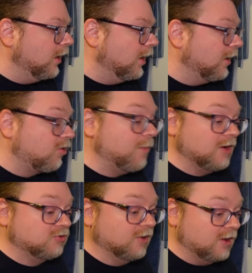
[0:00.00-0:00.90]

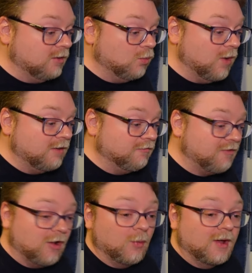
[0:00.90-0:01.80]
especially when
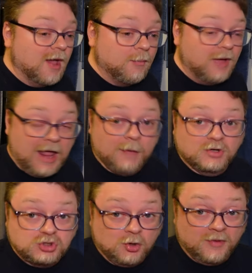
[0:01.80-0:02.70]
following up
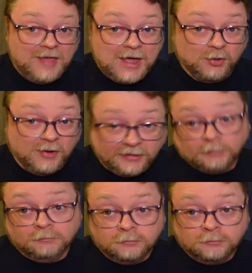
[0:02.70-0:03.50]
amateur with adequate.